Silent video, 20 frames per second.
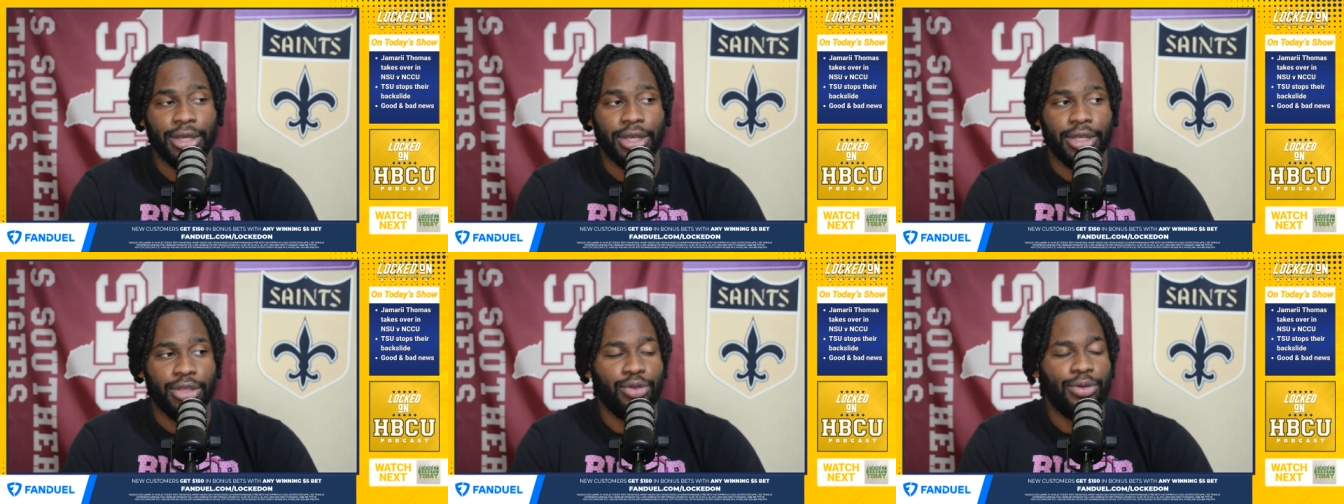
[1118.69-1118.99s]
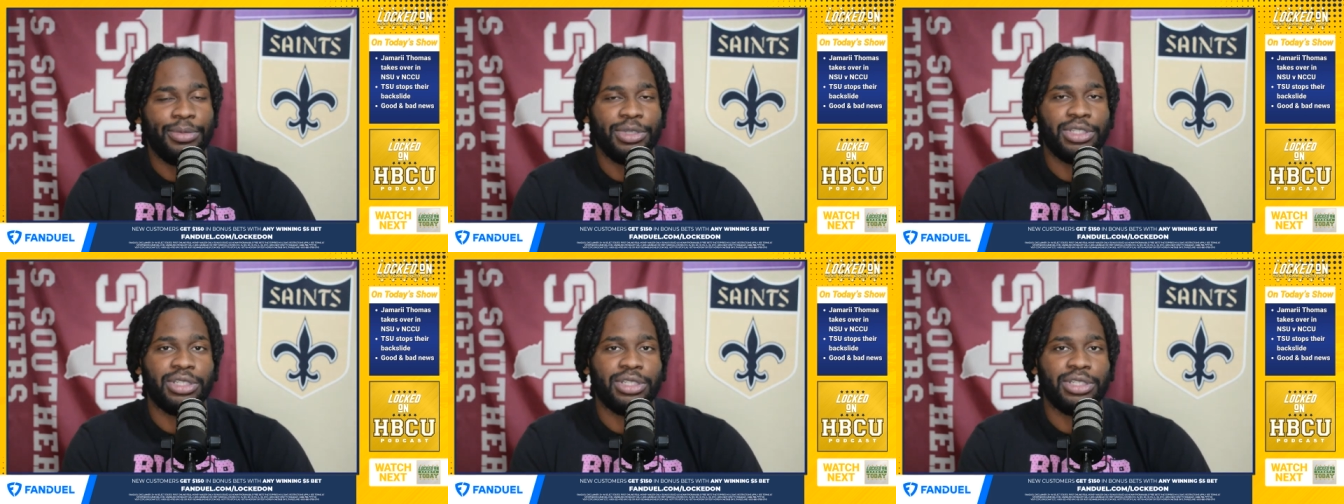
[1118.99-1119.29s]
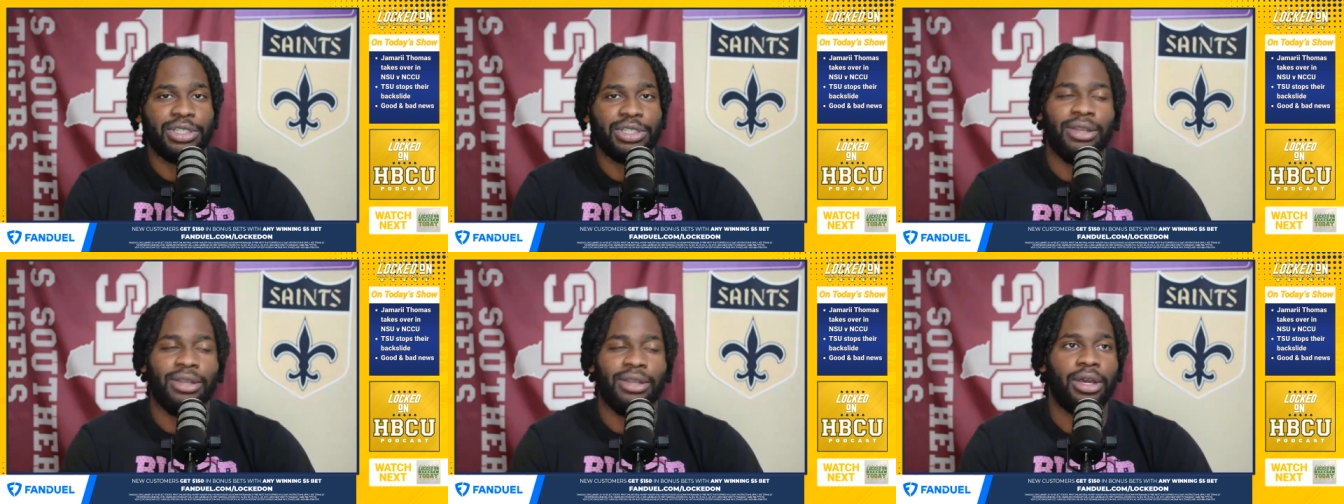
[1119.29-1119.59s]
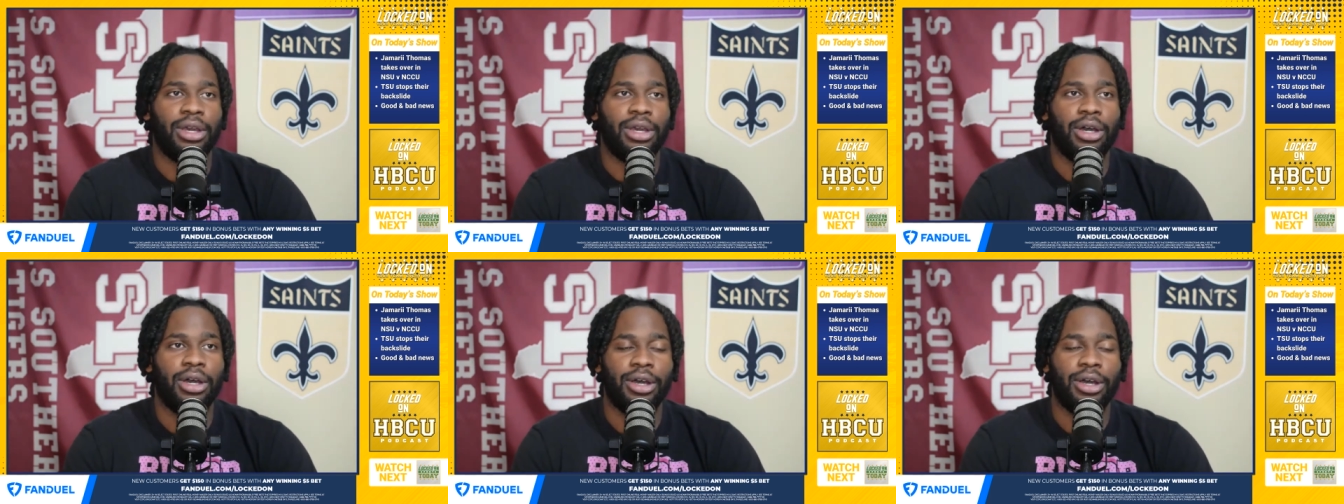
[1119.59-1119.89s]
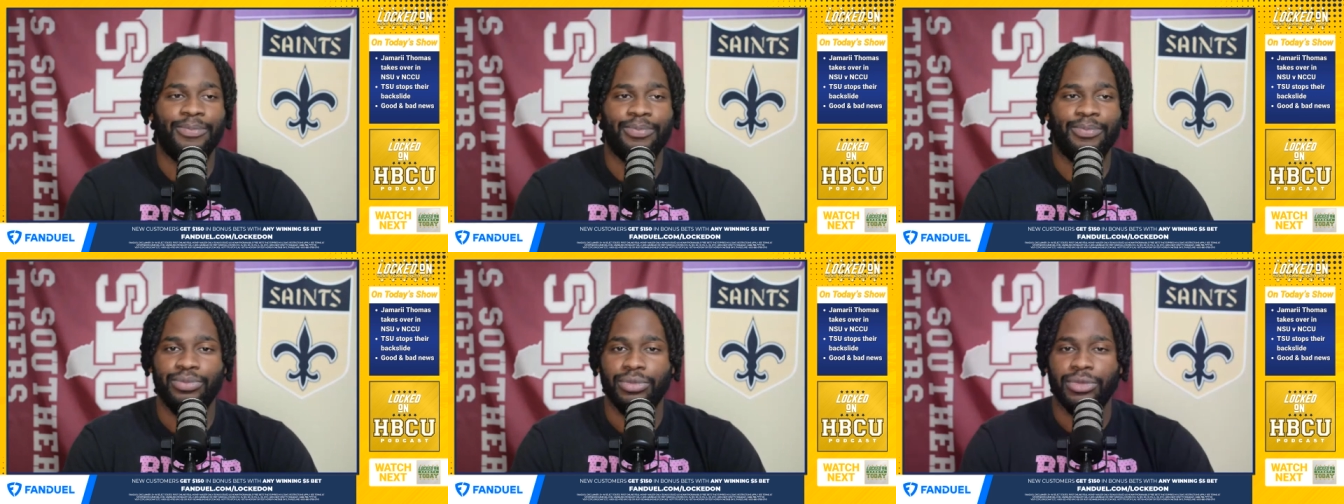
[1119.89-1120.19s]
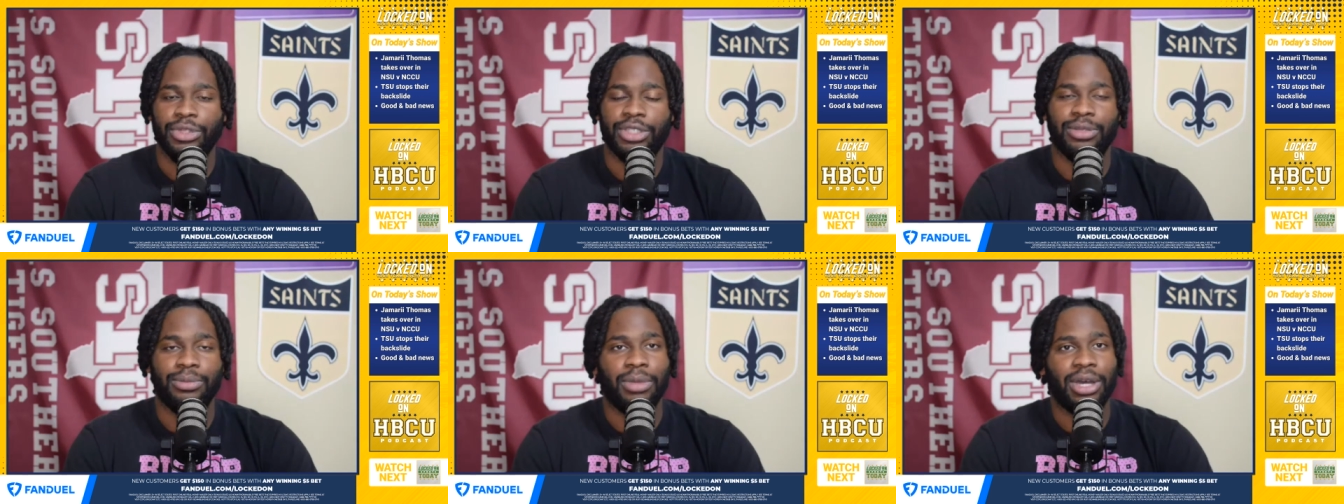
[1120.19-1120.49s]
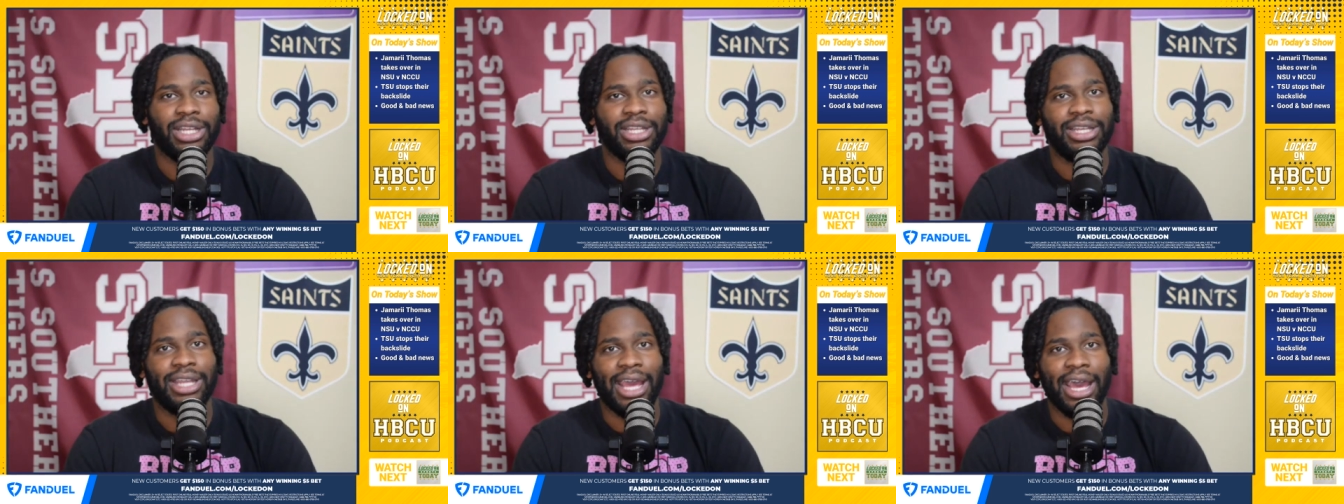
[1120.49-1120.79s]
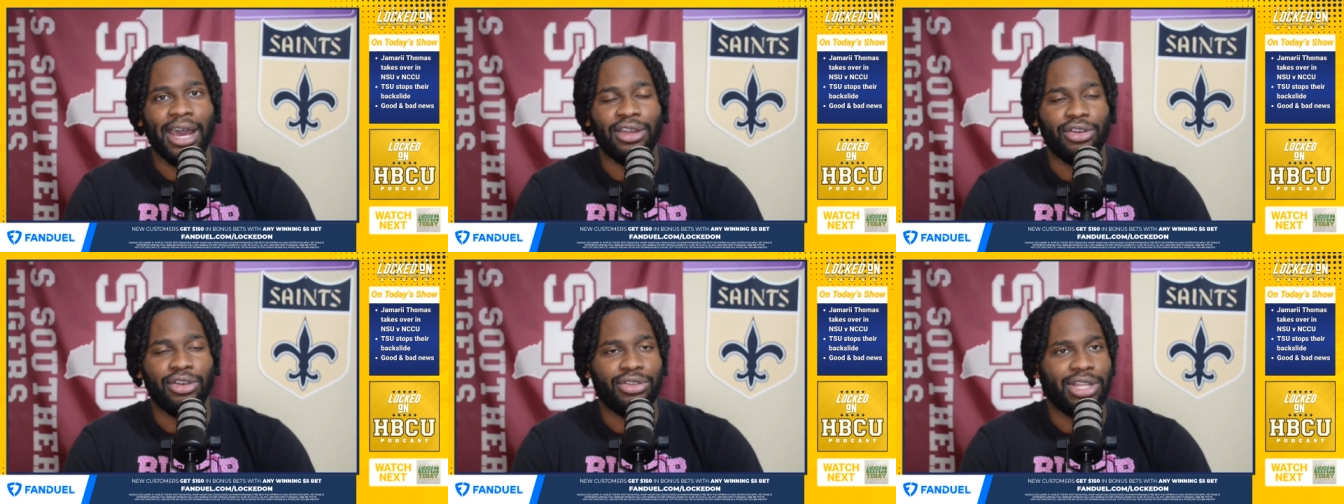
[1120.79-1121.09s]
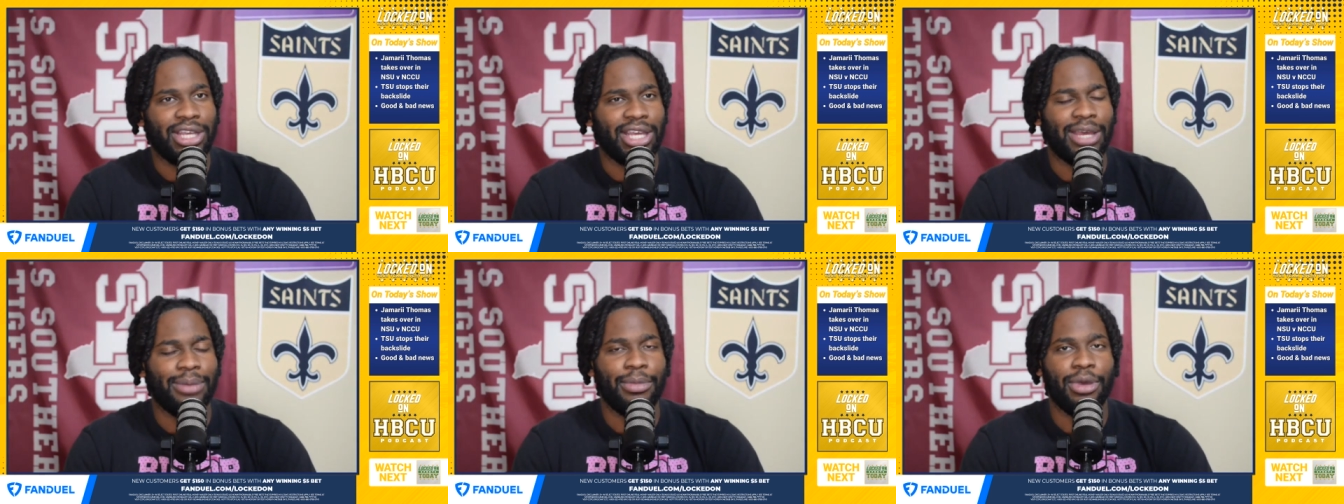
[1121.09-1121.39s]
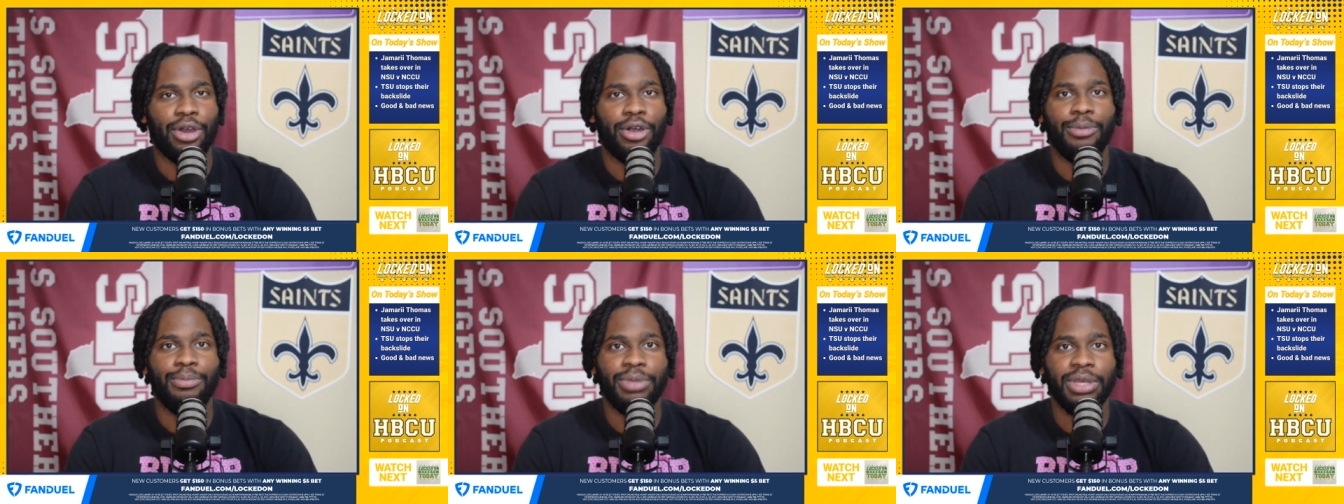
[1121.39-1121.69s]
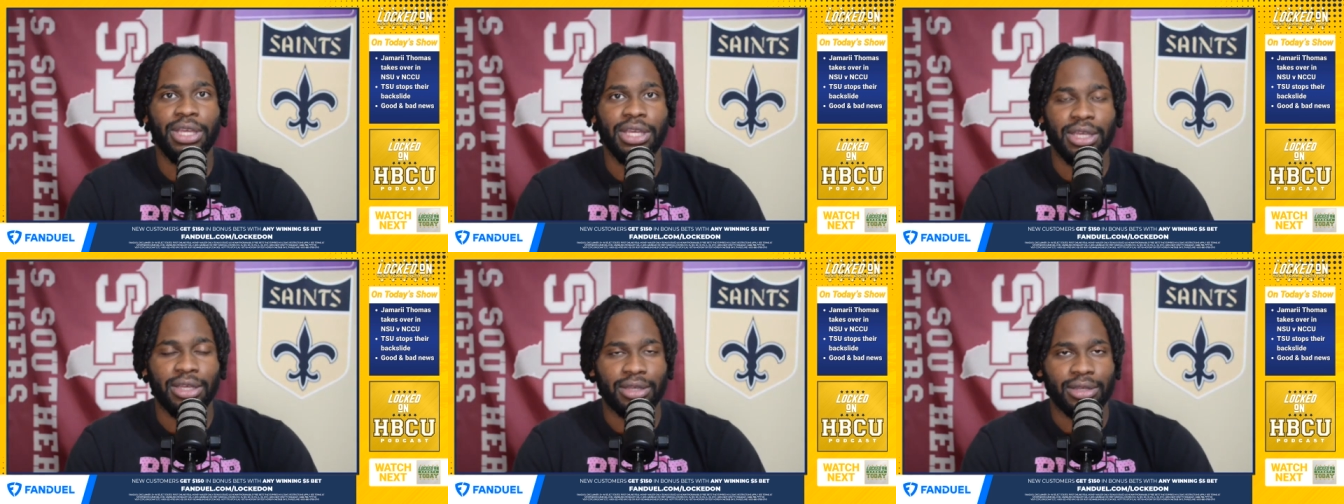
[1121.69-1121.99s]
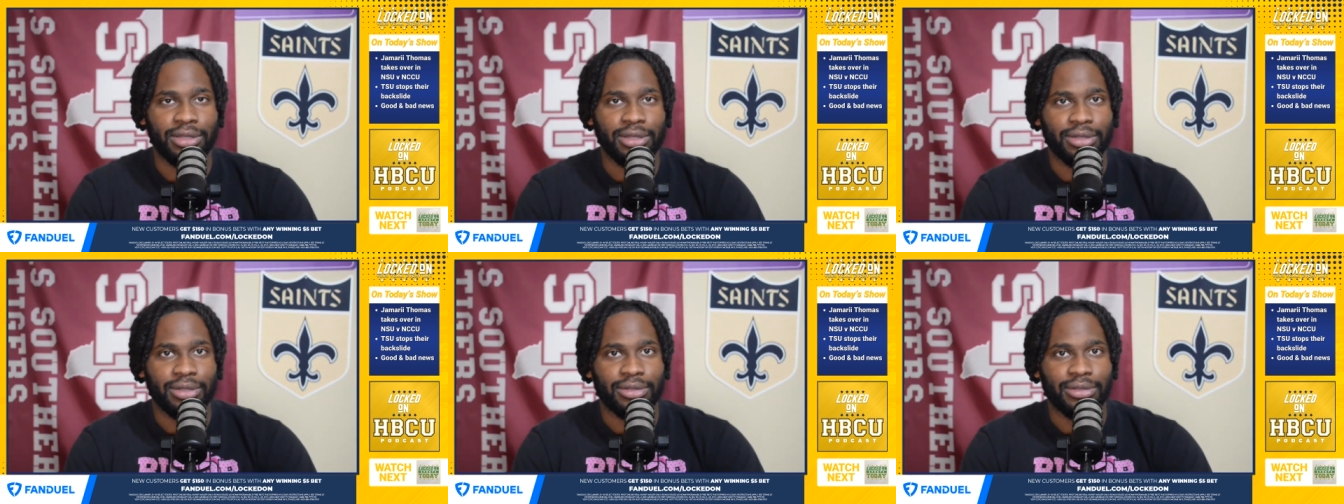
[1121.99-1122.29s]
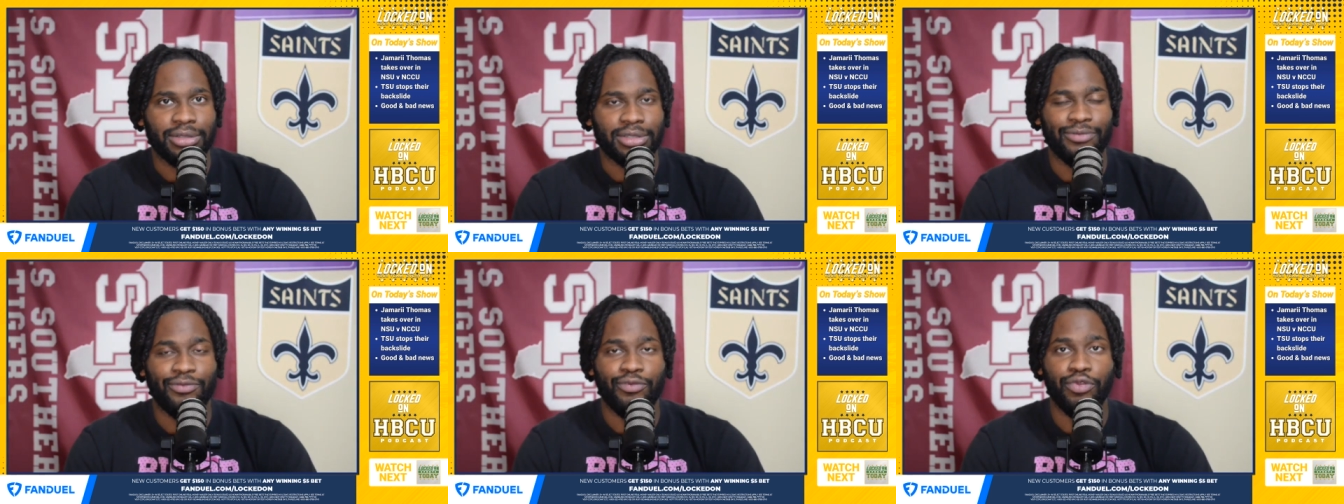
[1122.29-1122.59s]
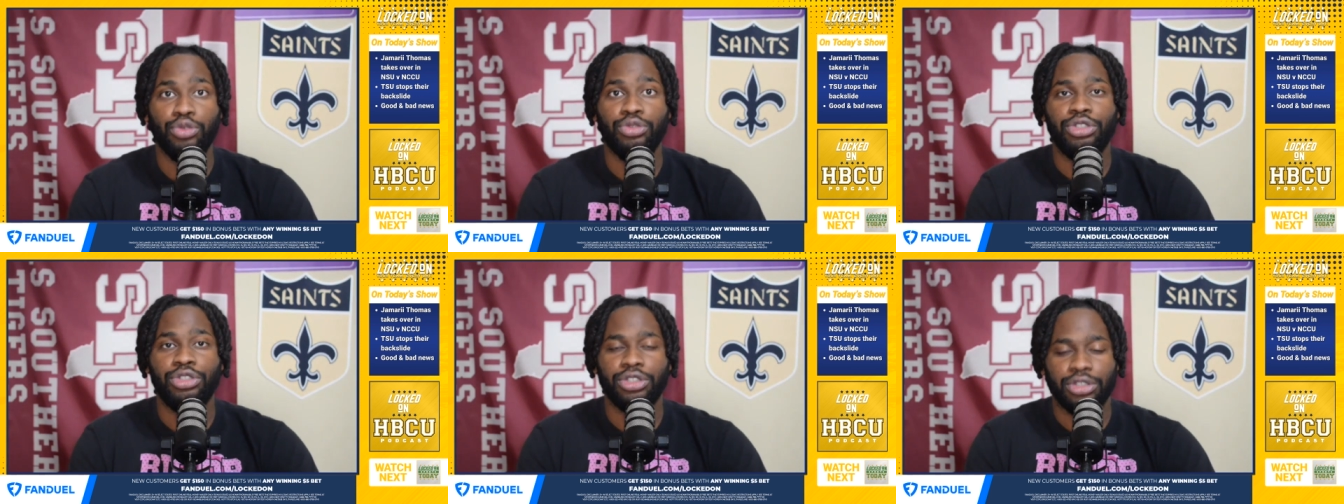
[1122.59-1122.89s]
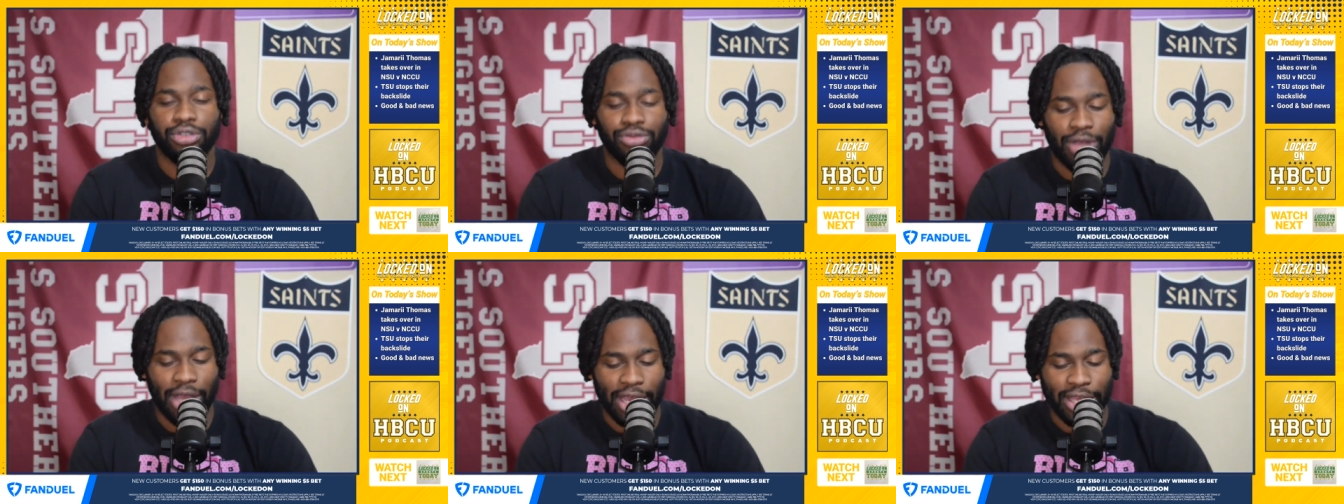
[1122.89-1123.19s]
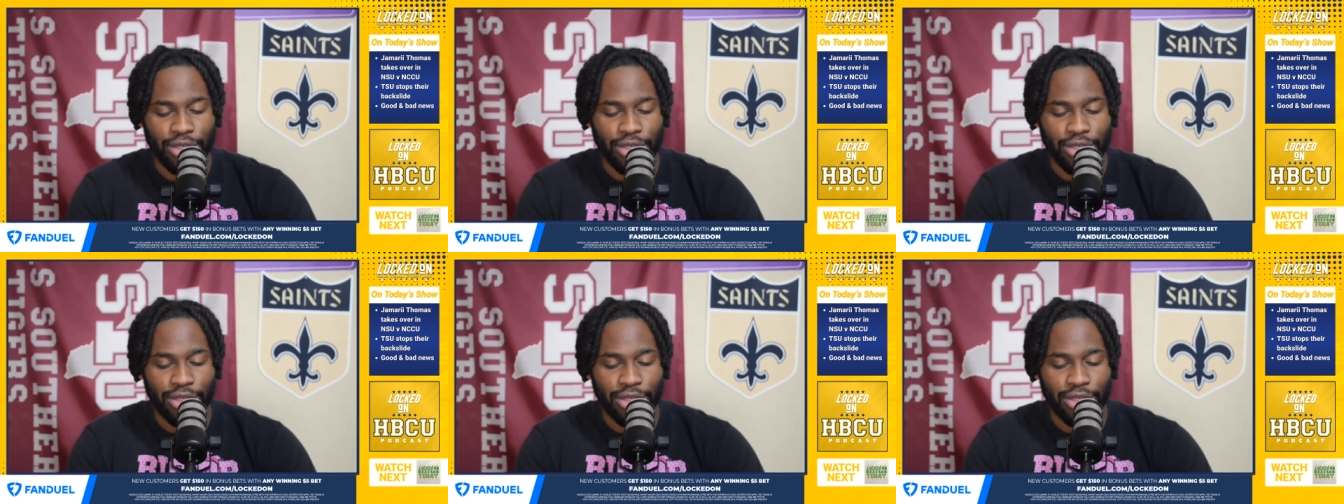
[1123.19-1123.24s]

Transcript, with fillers: You can put some money down on the MLB, some futures, right?